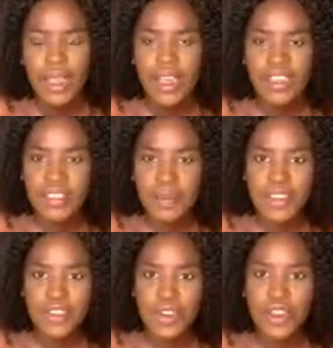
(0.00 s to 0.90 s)
Is the
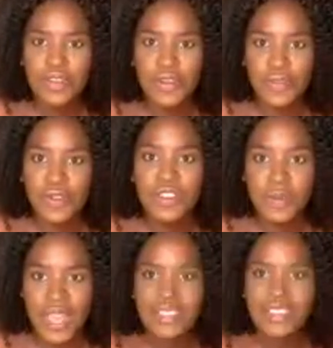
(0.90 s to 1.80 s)
majority of the food
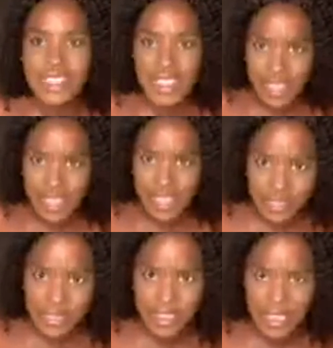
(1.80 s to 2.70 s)
spicy?
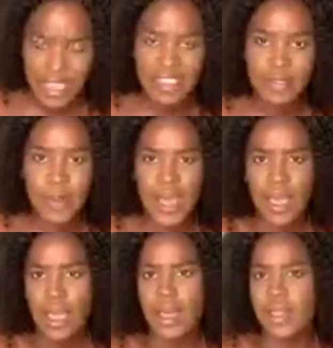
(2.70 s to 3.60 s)
Yes, it is.
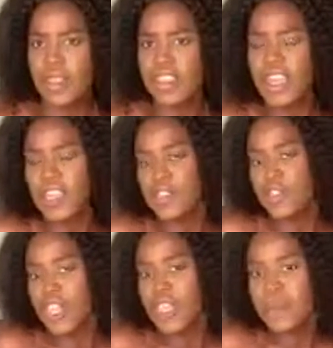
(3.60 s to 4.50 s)
But the thing is,
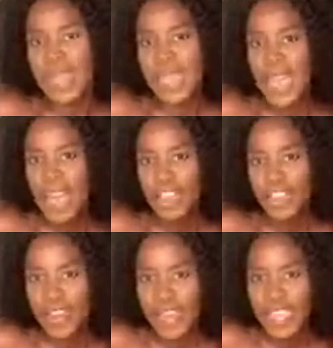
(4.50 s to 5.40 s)
you can make it how
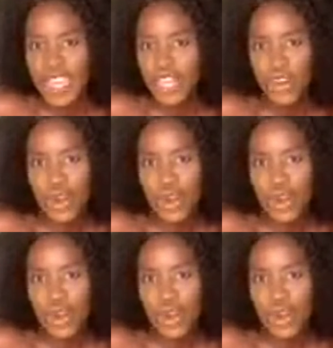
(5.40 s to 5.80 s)
you like it. You don't